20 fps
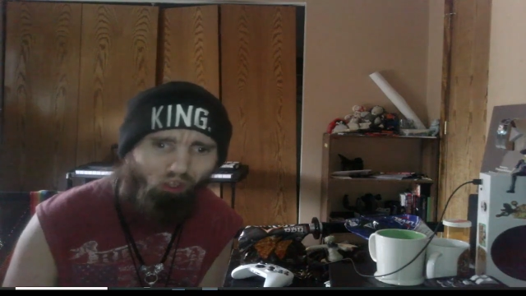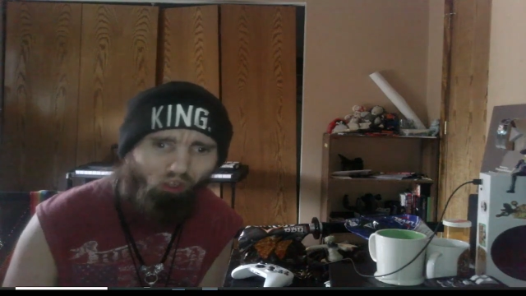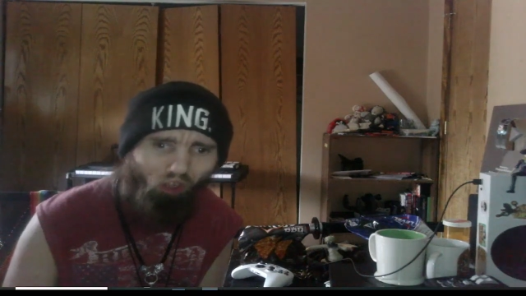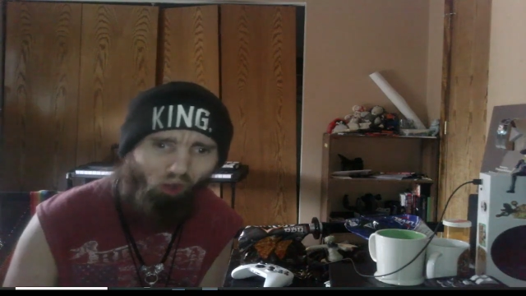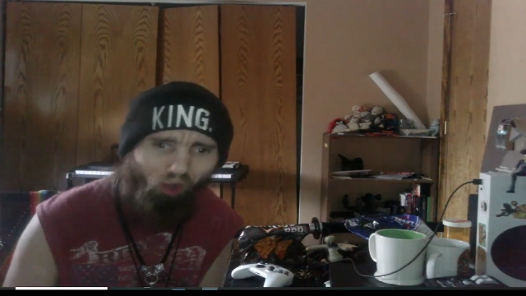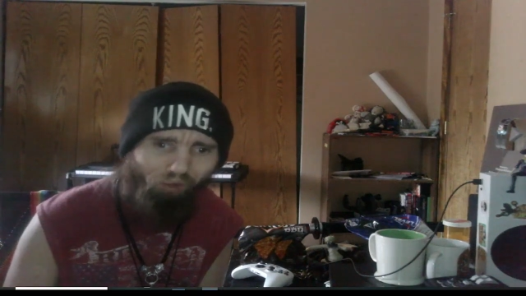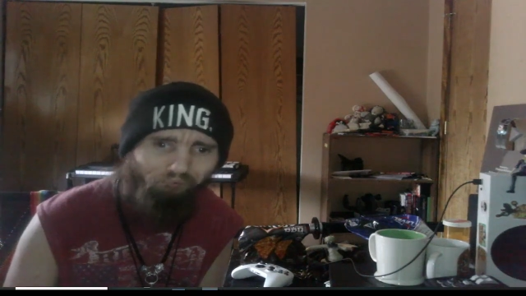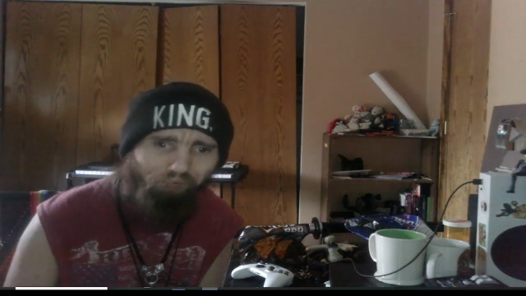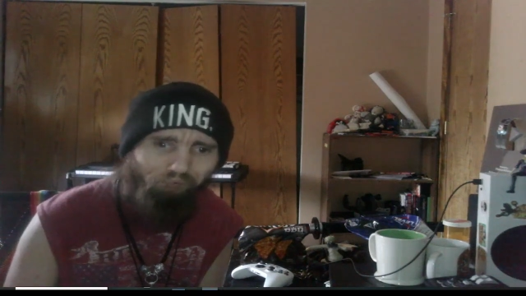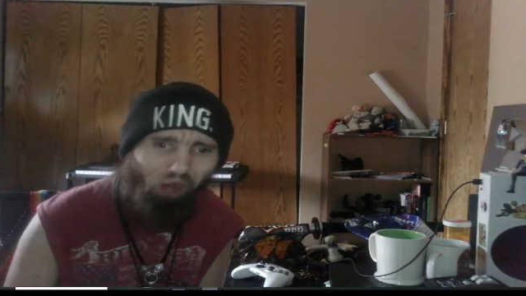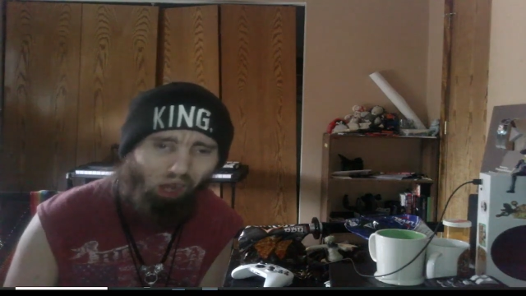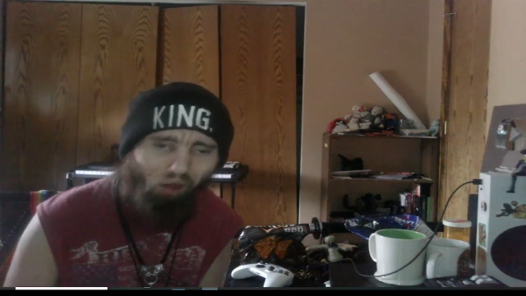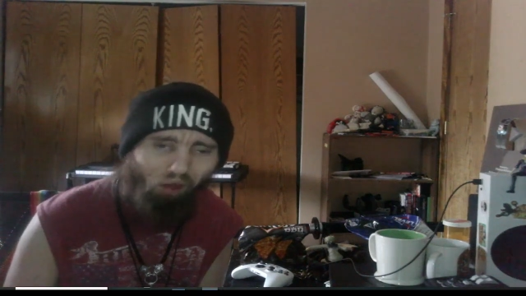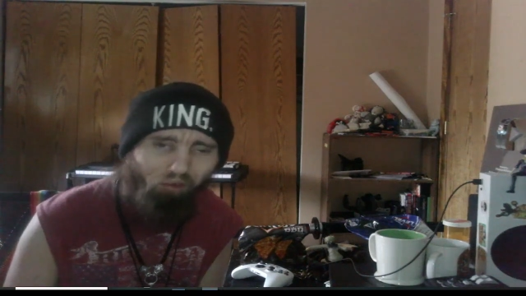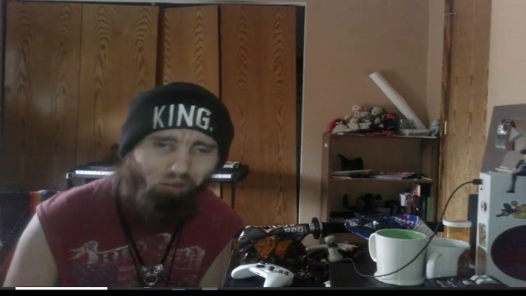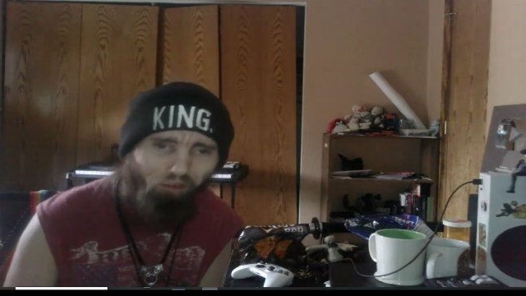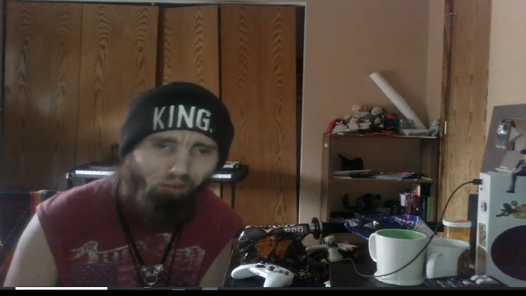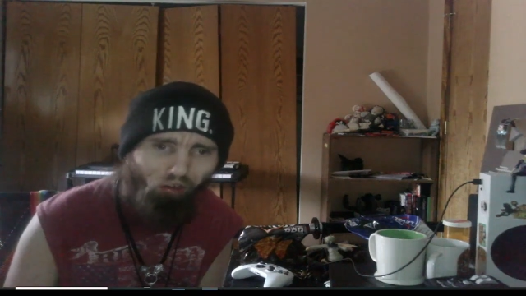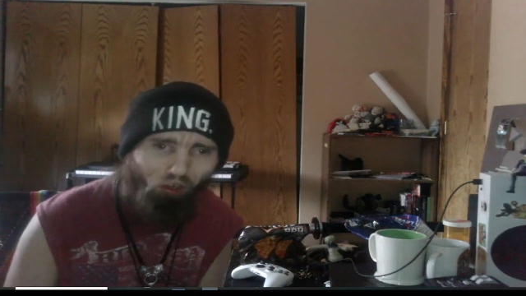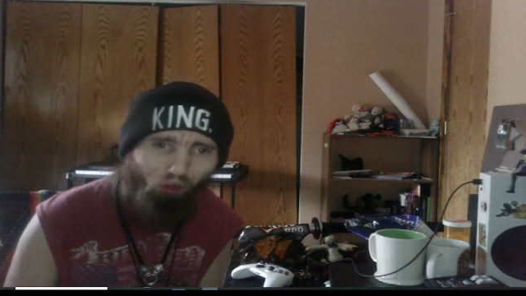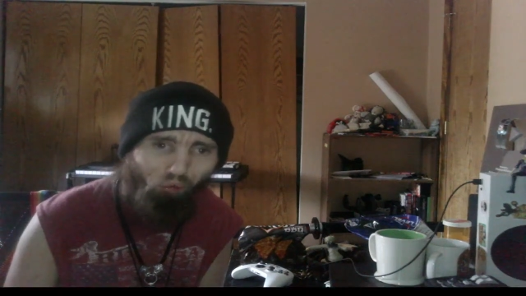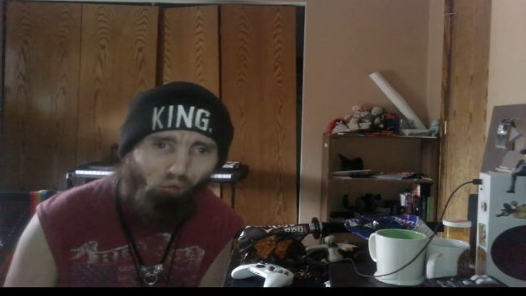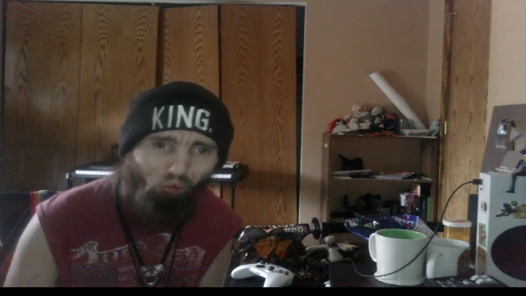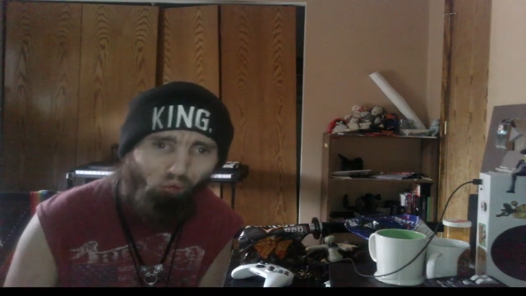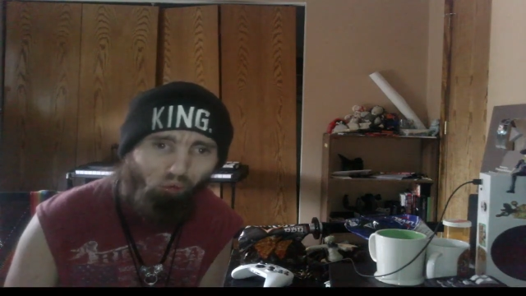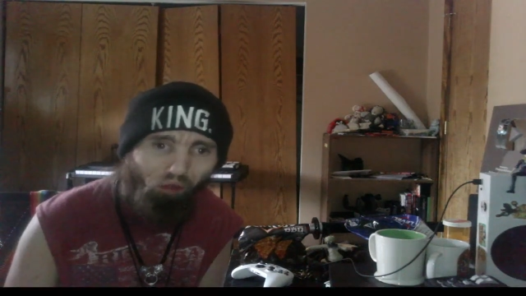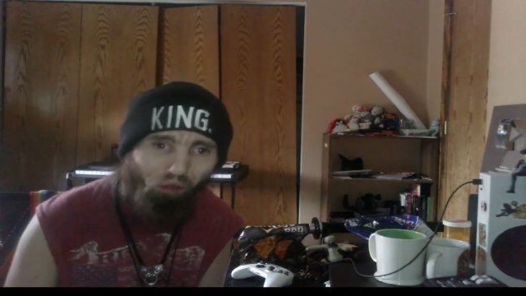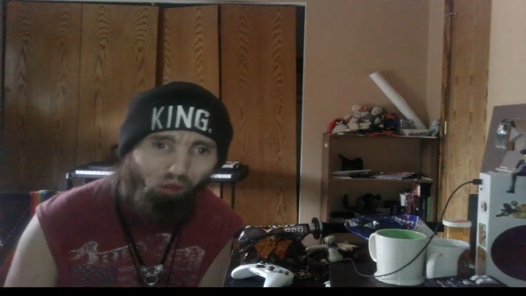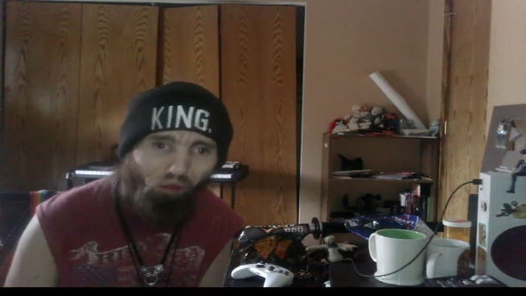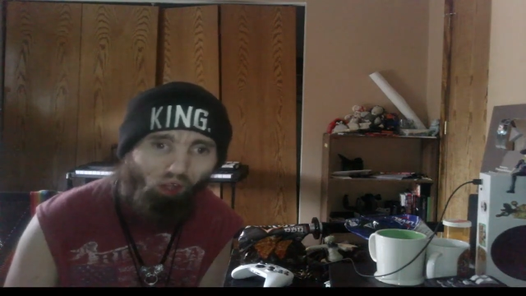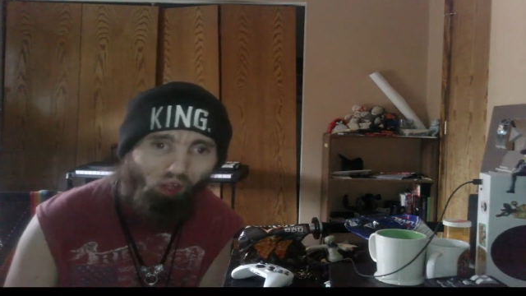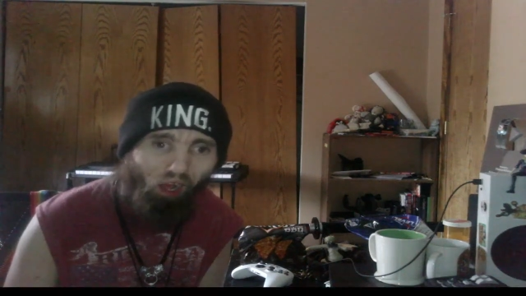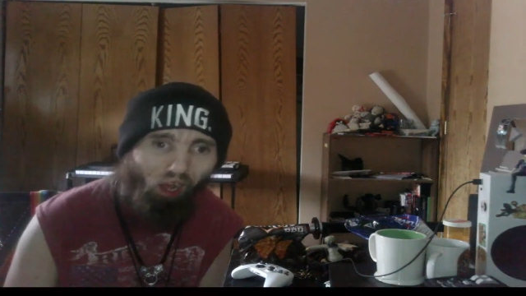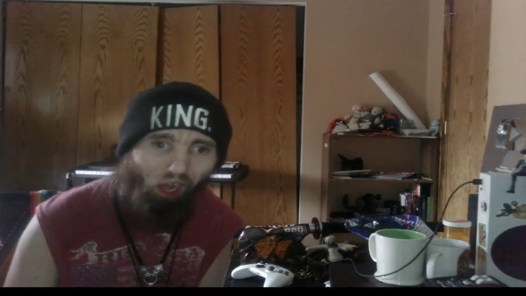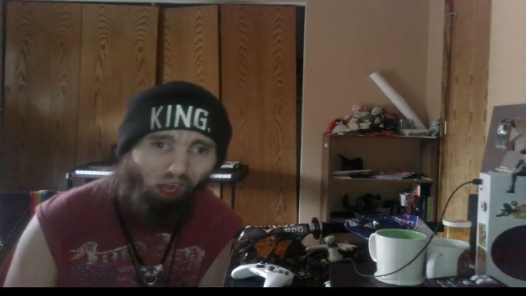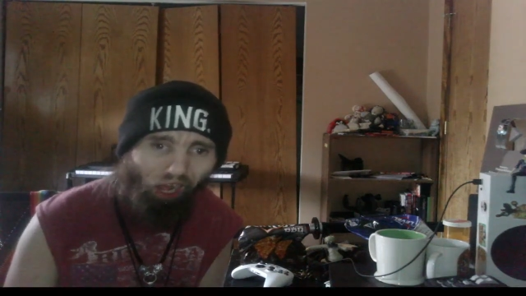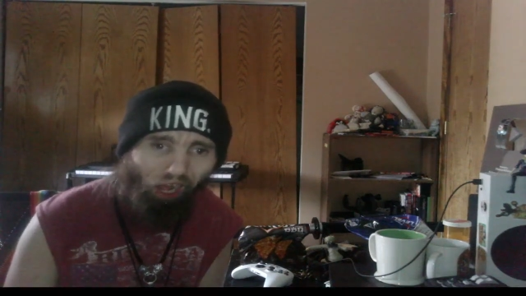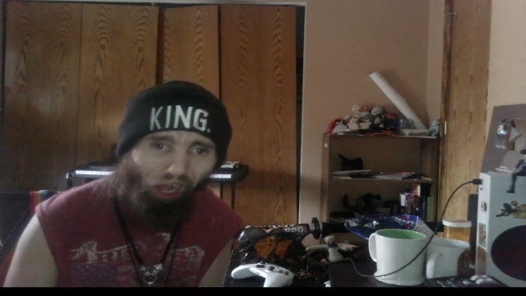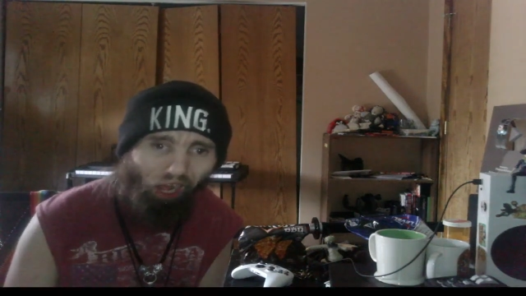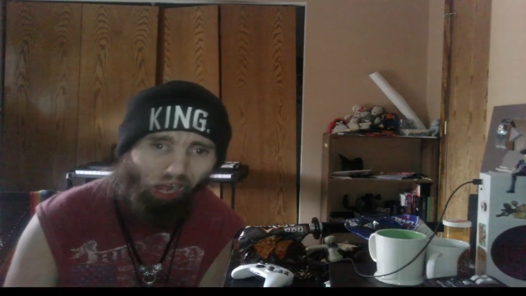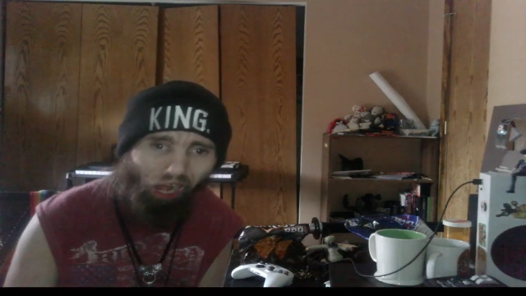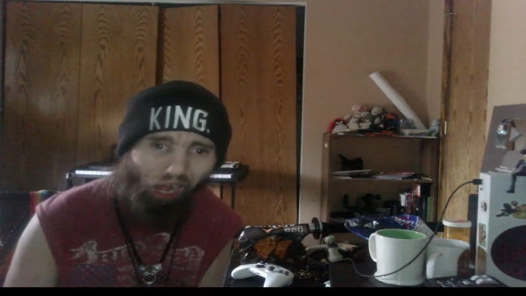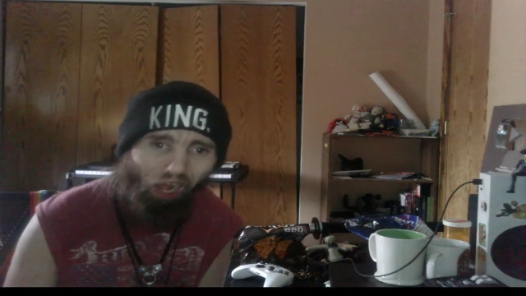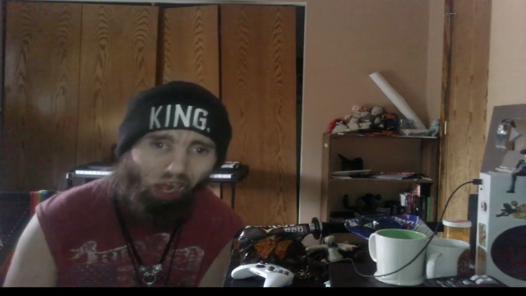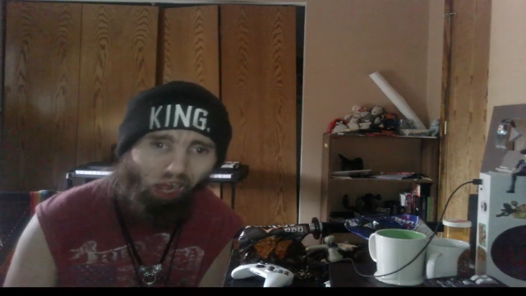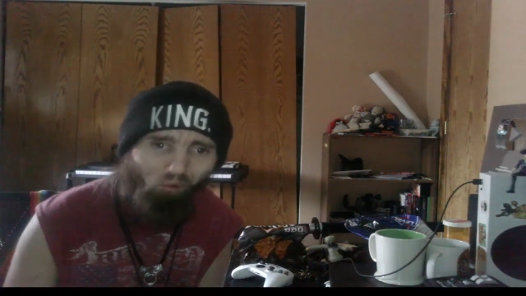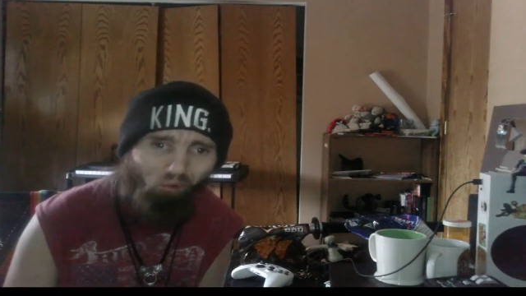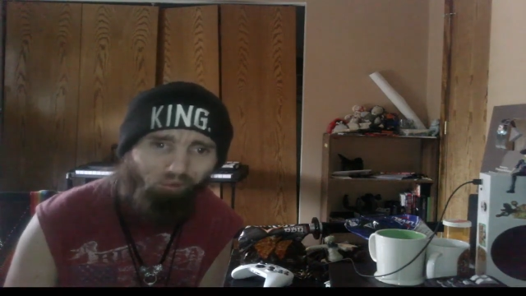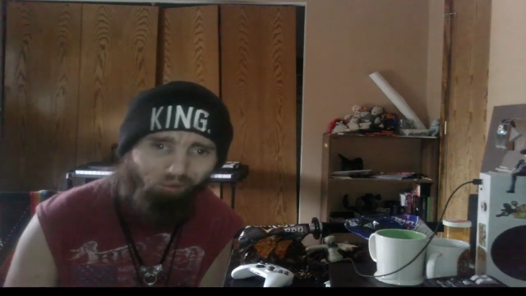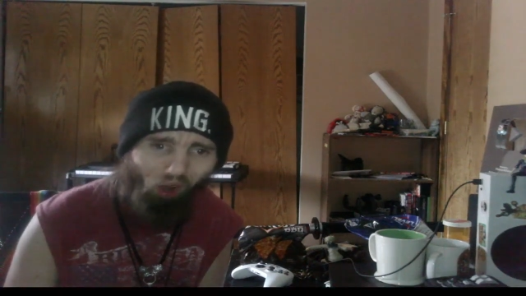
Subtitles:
So, if I was you, I would